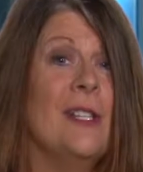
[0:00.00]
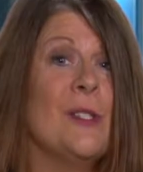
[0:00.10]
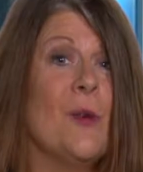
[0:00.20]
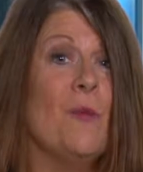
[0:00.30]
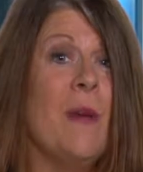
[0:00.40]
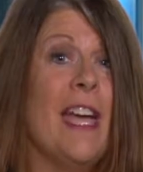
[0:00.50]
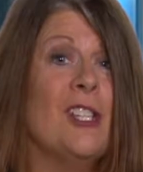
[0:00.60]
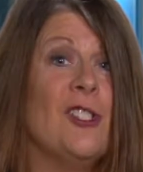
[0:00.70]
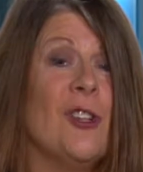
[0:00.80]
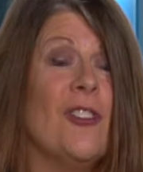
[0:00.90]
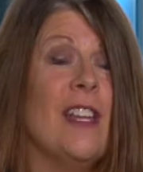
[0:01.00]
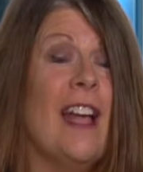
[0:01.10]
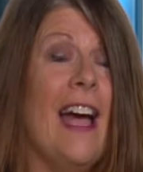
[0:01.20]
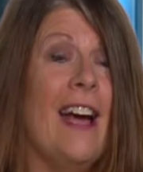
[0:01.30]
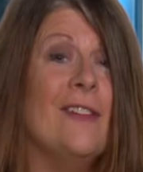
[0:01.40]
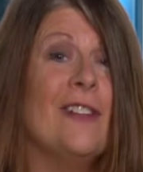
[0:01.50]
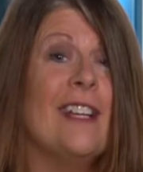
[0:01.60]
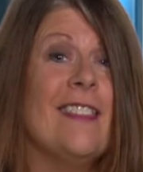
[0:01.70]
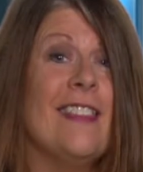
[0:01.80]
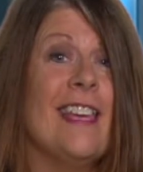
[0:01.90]
So make sure that
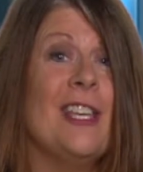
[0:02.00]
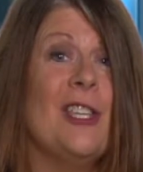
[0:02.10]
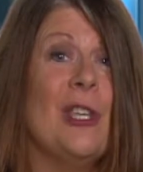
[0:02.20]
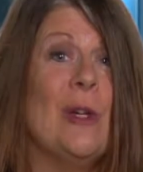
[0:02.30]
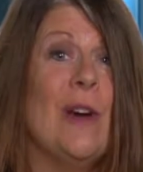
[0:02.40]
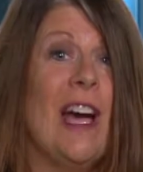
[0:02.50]
everything you